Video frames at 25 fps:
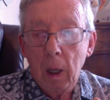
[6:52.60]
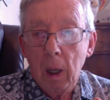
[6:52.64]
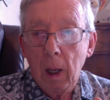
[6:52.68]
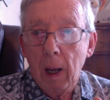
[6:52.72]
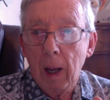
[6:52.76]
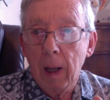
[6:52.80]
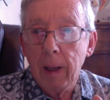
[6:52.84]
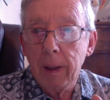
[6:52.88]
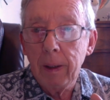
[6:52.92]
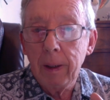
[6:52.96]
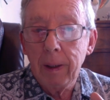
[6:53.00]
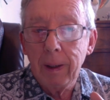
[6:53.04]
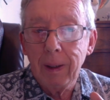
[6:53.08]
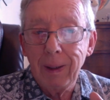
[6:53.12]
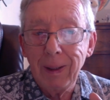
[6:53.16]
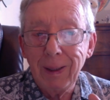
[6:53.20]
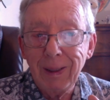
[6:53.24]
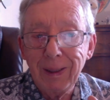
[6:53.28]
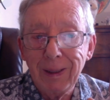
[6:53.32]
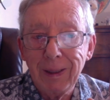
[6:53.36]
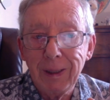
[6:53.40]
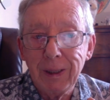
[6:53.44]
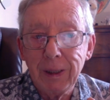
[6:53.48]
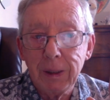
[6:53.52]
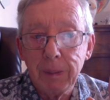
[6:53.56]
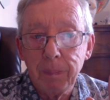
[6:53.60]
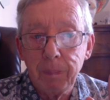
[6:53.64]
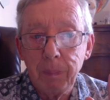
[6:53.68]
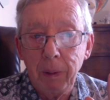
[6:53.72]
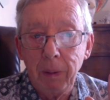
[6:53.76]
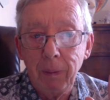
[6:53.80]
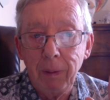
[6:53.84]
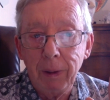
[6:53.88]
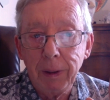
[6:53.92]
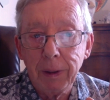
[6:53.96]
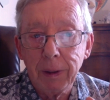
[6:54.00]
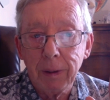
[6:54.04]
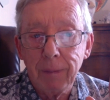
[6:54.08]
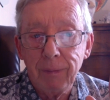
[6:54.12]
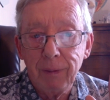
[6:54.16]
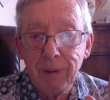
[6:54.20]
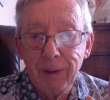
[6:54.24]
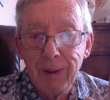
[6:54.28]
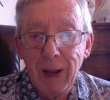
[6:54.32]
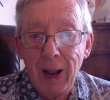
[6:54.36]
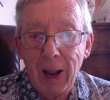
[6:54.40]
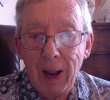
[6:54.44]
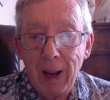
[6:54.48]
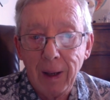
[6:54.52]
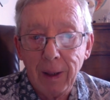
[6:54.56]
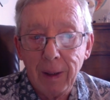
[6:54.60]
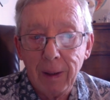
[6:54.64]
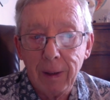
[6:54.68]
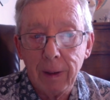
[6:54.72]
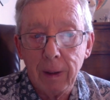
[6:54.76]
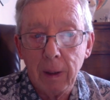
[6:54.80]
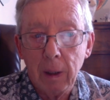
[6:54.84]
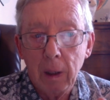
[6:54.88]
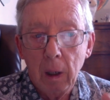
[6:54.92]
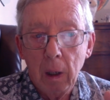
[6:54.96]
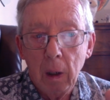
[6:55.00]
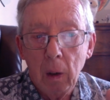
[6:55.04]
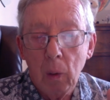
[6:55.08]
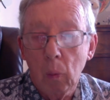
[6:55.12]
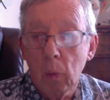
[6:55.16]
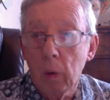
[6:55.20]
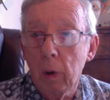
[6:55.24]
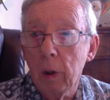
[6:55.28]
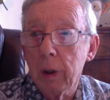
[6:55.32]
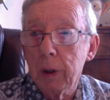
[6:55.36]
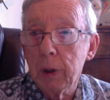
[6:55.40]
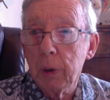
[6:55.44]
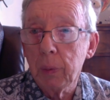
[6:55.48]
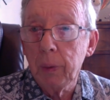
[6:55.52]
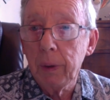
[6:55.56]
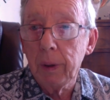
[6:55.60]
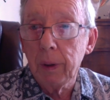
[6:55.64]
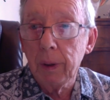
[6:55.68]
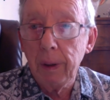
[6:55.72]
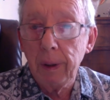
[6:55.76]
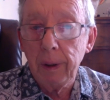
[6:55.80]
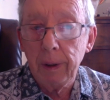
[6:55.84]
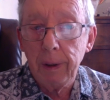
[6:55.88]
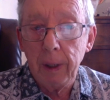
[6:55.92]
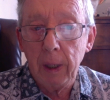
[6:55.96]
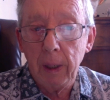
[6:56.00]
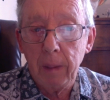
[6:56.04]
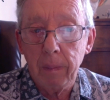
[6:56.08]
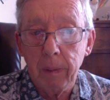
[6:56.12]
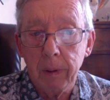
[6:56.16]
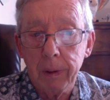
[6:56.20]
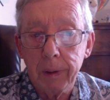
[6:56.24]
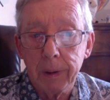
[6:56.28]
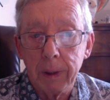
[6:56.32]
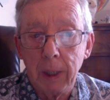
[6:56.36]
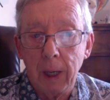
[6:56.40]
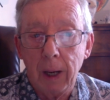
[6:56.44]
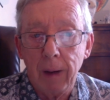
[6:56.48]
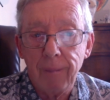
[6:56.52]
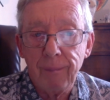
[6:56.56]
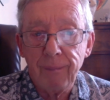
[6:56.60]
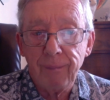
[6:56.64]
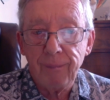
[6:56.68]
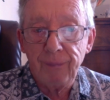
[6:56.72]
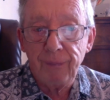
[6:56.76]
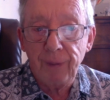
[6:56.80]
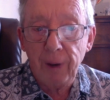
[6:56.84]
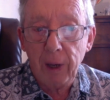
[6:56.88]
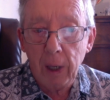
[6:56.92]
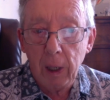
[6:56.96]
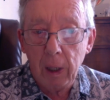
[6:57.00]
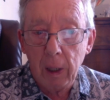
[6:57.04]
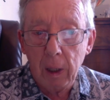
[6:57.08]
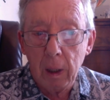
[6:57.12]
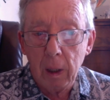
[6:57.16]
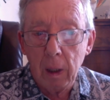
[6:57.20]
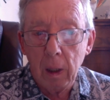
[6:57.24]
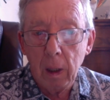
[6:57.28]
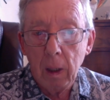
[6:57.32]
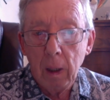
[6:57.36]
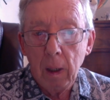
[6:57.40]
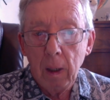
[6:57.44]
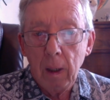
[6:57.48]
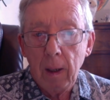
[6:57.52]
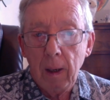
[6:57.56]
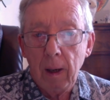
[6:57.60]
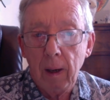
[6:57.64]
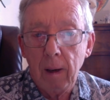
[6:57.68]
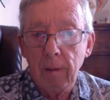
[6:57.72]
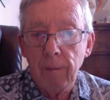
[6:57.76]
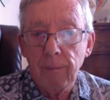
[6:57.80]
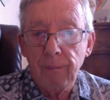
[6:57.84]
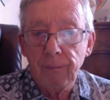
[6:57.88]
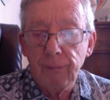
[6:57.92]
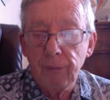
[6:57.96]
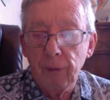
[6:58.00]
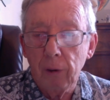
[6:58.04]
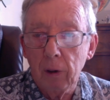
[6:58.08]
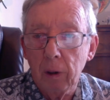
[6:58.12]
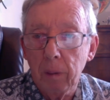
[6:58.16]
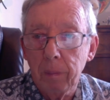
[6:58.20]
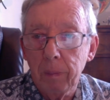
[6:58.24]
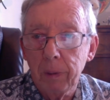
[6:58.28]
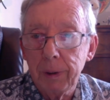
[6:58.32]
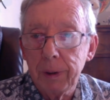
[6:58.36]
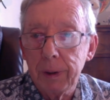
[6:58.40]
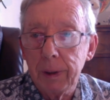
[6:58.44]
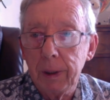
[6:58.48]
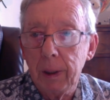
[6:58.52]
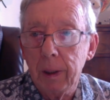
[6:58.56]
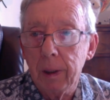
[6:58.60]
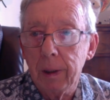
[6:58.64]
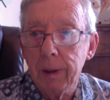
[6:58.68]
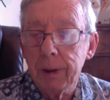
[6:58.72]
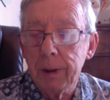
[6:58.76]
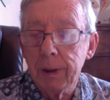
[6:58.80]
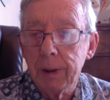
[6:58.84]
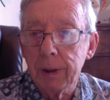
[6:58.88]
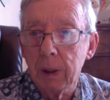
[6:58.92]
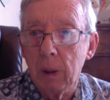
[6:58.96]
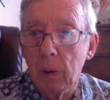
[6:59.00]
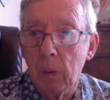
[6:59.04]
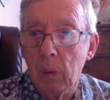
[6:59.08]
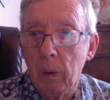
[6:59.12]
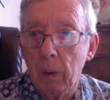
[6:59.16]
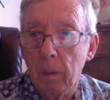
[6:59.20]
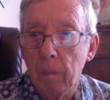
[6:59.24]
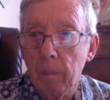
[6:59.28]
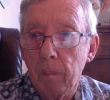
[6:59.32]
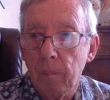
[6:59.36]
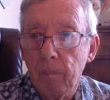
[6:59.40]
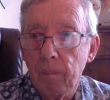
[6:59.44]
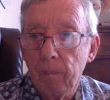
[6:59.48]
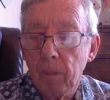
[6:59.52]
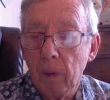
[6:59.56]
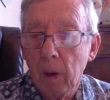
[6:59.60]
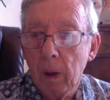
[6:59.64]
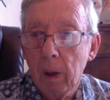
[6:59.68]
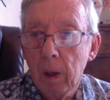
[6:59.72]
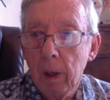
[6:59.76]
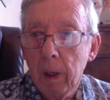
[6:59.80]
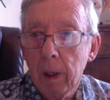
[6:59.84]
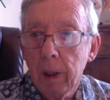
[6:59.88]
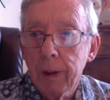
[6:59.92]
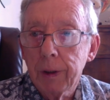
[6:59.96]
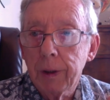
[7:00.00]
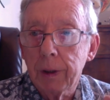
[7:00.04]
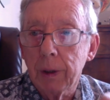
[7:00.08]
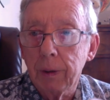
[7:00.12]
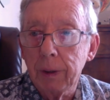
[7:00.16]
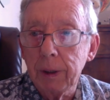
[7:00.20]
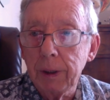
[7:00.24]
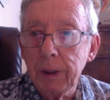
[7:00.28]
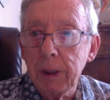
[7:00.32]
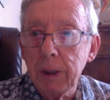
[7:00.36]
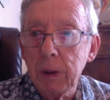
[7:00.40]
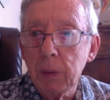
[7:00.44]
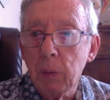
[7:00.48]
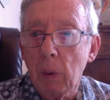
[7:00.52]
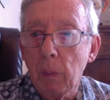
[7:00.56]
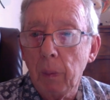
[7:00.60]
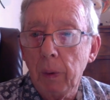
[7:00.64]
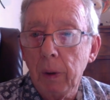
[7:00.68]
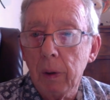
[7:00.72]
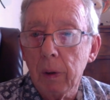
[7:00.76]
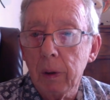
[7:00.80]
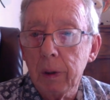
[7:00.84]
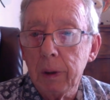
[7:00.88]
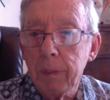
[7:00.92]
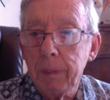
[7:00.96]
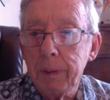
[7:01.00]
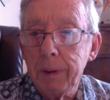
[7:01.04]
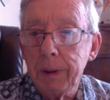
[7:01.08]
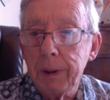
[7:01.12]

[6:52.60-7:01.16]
And this spirit of death works with other demons like fear, infirmity, and so on. So this is what we're going to be